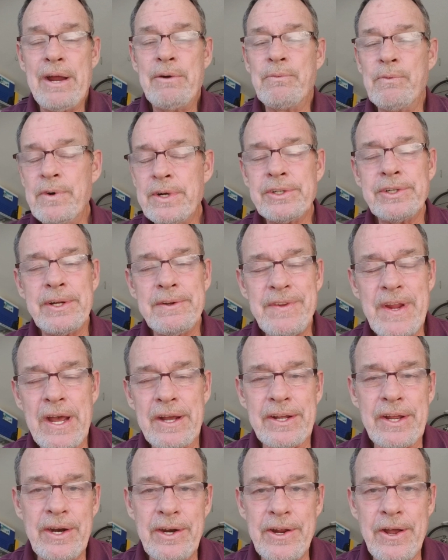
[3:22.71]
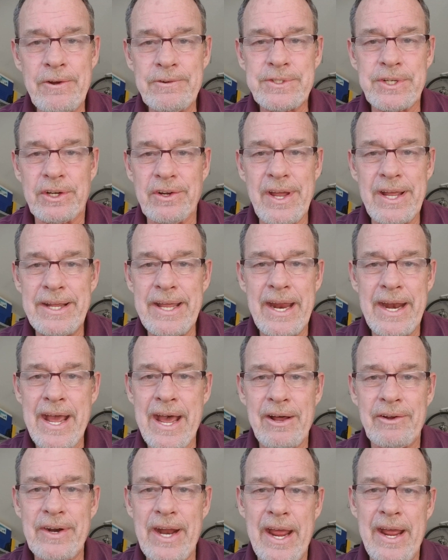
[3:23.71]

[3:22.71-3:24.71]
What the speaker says: really am not going to know till I get out